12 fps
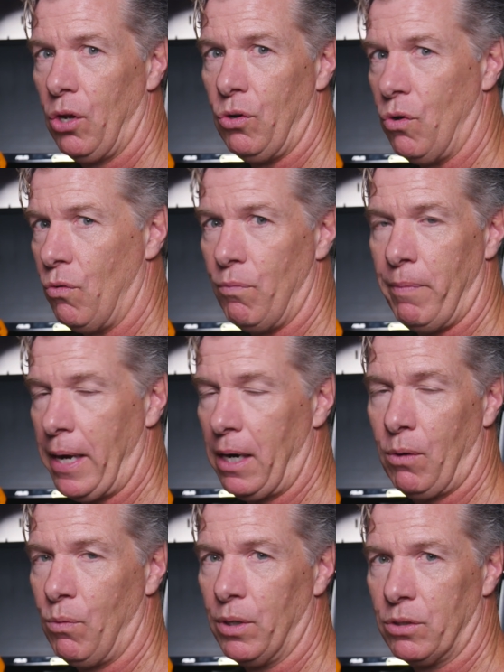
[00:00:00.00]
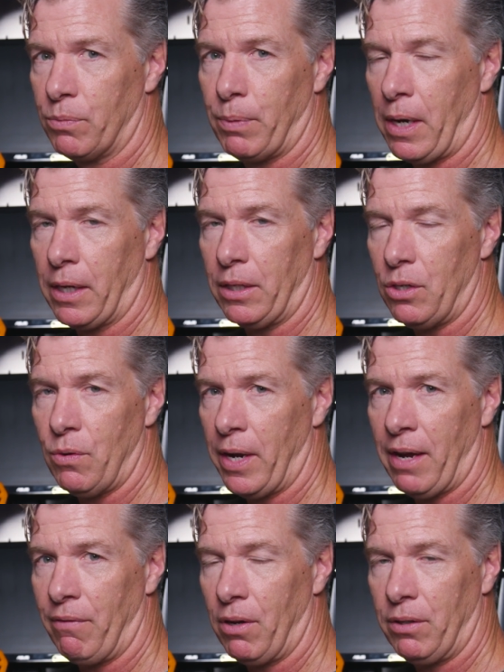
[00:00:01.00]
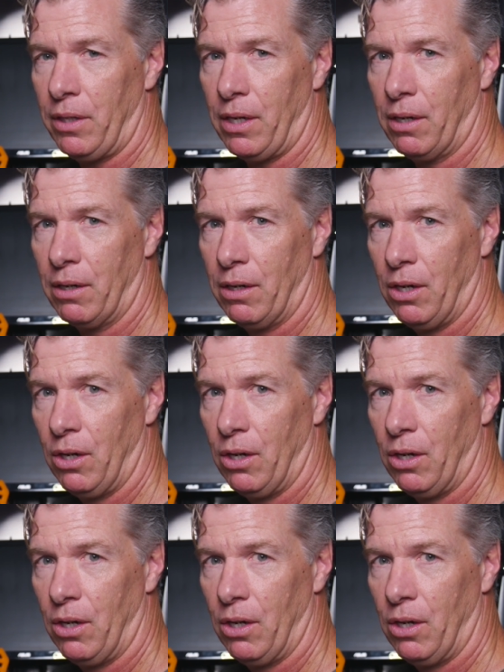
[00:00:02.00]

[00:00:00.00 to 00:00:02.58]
no matter what sprocket you have on there,